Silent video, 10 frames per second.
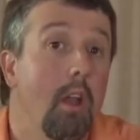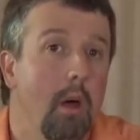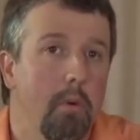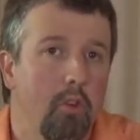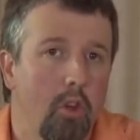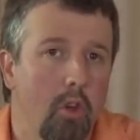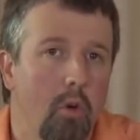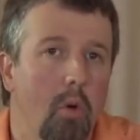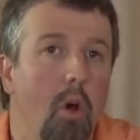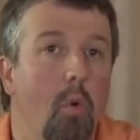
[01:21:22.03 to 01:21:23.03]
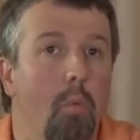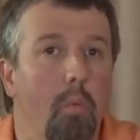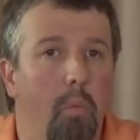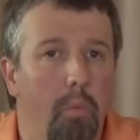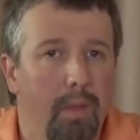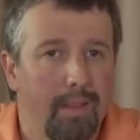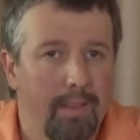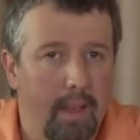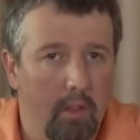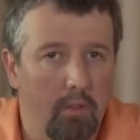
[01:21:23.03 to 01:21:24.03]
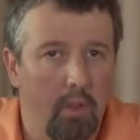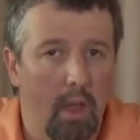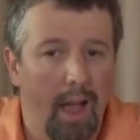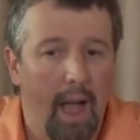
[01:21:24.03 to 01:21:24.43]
And number two, it's it's.